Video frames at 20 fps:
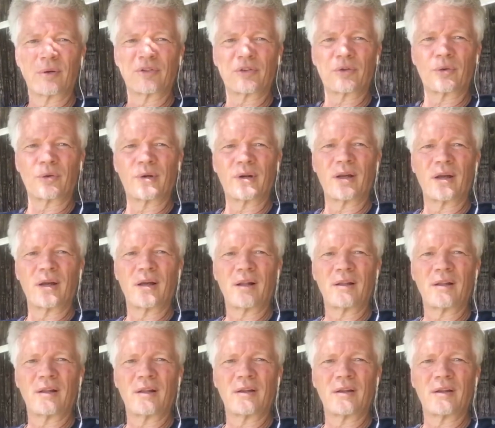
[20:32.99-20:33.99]
Chris
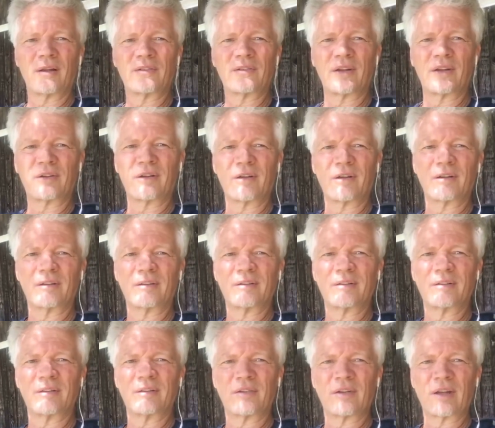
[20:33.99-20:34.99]
Cornell, etc.
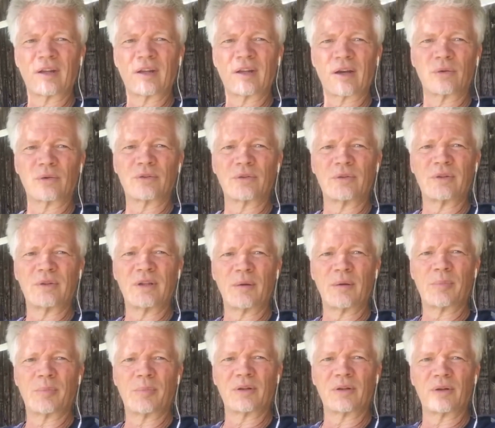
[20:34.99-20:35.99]
Let's not go too
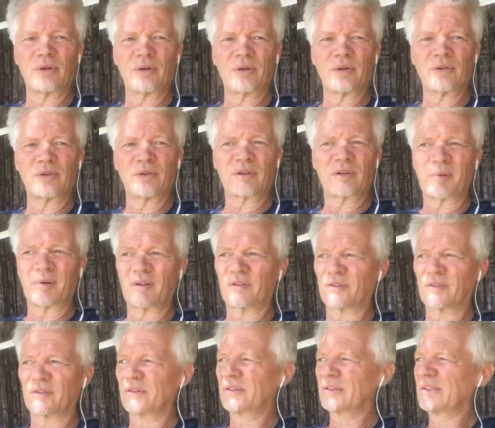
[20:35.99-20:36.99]
deep into those
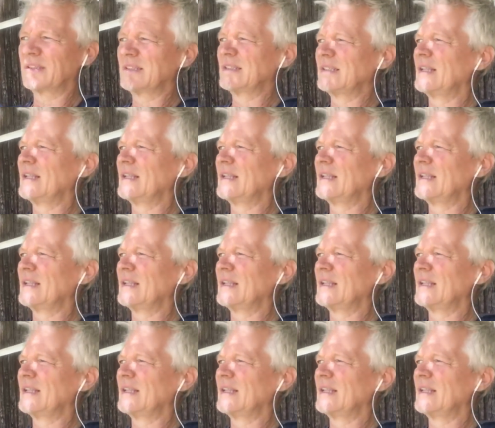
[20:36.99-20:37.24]
conspiracies.